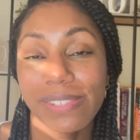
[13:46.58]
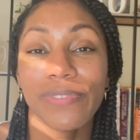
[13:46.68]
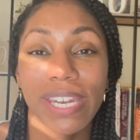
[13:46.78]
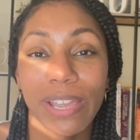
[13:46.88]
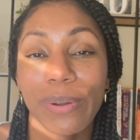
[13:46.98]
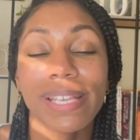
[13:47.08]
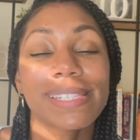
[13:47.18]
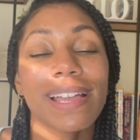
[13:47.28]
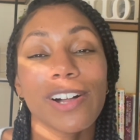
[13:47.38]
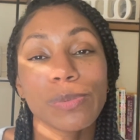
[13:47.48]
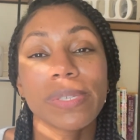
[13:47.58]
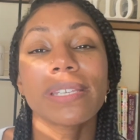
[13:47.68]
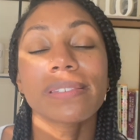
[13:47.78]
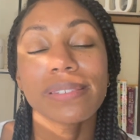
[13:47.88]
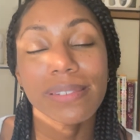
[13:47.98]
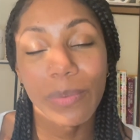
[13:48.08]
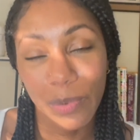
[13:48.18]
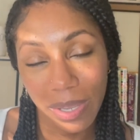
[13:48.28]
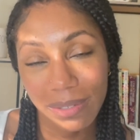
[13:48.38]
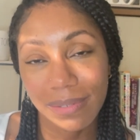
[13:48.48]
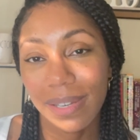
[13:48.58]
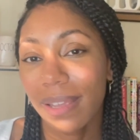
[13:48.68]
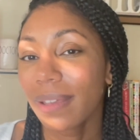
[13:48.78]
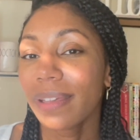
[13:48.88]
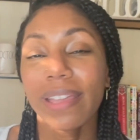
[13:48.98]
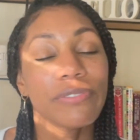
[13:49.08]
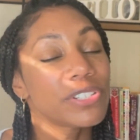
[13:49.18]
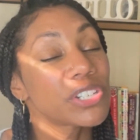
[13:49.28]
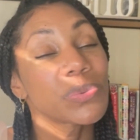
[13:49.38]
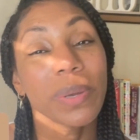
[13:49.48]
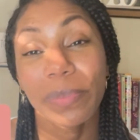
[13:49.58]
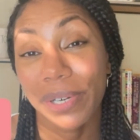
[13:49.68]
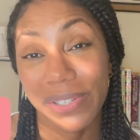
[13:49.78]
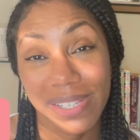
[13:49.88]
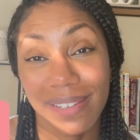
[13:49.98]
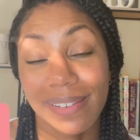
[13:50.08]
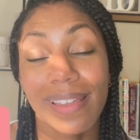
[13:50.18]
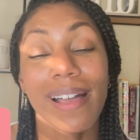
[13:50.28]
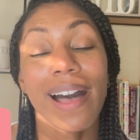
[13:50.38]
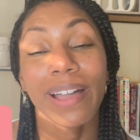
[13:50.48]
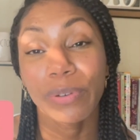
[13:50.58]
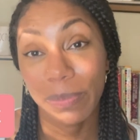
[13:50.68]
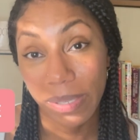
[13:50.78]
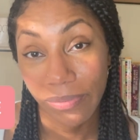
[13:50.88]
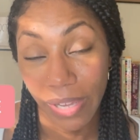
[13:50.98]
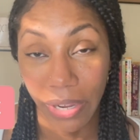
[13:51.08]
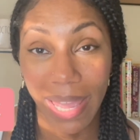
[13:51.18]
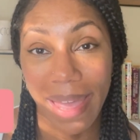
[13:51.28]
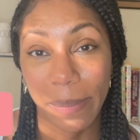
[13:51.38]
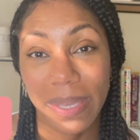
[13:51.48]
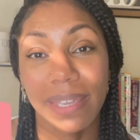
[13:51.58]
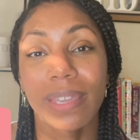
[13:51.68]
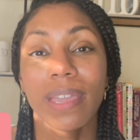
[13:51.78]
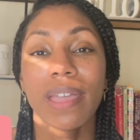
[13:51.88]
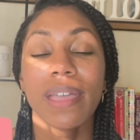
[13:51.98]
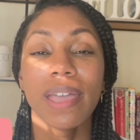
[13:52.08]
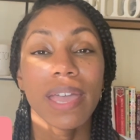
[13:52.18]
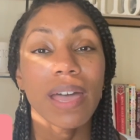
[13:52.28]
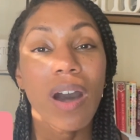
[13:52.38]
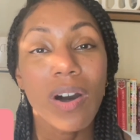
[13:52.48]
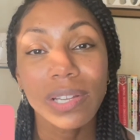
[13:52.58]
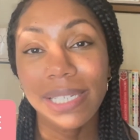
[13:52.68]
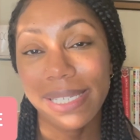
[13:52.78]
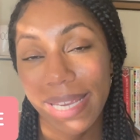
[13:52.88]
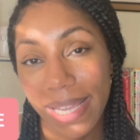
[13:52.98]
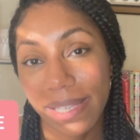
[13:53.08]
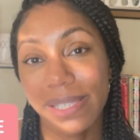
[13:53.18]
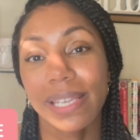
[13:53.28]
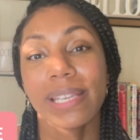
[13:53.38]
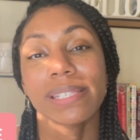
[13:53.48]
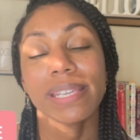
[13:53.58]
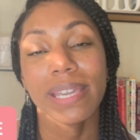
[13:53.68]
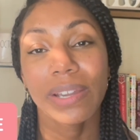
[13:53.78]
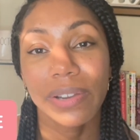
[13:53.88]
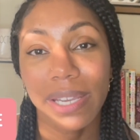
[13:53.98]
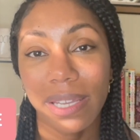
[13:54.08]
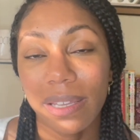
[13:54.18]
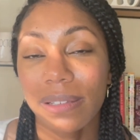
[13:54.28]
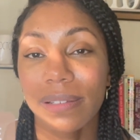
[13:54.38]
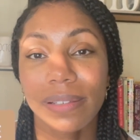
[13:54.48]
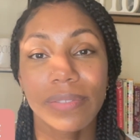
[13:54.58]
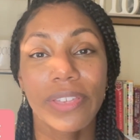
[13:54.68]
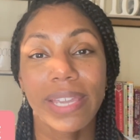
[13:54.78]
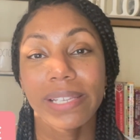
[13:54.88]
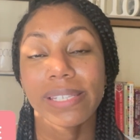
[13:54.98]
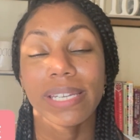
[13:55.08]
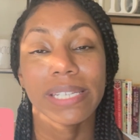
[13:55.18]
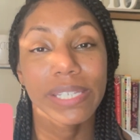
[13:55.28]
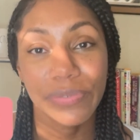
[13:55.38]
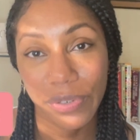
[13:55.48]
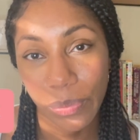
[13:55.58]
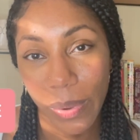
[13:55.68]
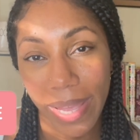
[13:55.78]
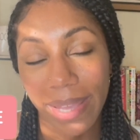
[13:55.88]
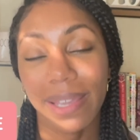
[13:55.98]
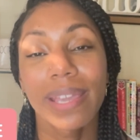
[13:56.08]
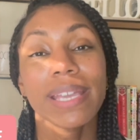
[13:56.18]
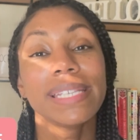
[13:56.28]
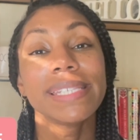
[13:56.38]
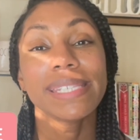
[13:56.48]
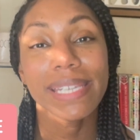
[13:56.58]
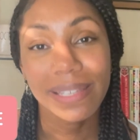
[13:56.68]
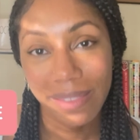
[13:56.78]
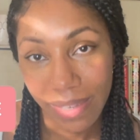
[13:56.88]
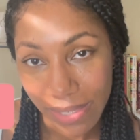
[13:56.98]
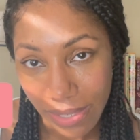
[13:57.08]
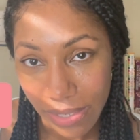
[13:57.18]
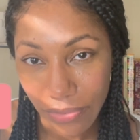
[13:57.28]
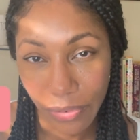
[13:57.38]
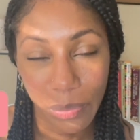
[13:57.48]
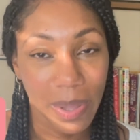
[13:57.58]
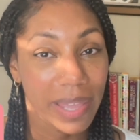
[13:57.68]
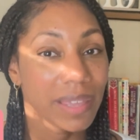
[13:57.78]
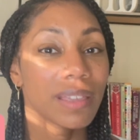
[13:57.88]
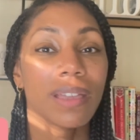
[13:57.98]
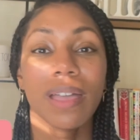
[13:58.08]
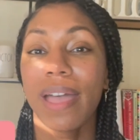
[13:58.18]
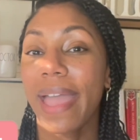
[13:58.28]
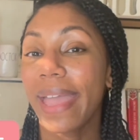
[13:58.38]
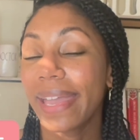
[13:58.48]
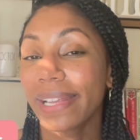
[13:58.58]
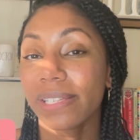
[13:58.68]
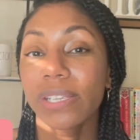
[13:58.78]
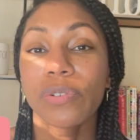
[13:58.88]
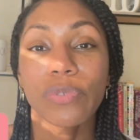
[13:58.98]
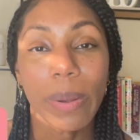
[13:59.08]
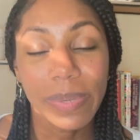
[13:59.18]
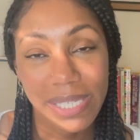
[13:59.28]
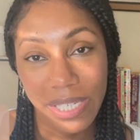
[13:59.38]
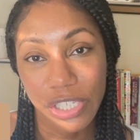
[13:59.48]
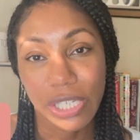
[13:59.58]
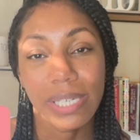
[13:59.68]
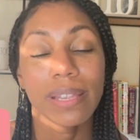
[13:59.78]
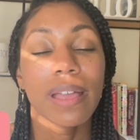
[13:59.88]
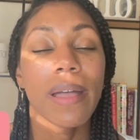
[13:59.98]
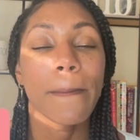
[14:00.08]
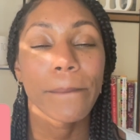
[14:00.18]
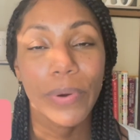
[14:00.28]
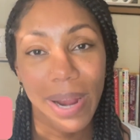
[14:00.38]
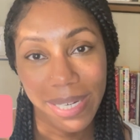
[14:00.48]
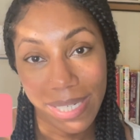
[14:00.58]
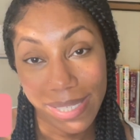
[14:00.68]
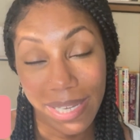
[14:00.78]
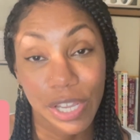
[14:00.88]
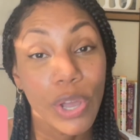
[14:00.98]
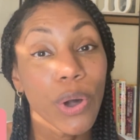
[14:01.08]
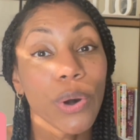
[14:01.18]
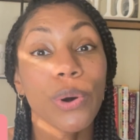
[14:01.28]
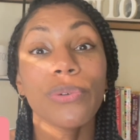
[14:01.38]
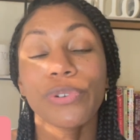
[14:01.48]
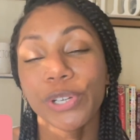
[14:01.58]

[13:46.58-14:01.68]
video has helped someone. If it's just one person, I would be very happy. All it takes is hearing things in a different way, seeing things in a different way, and repetition, practicing over and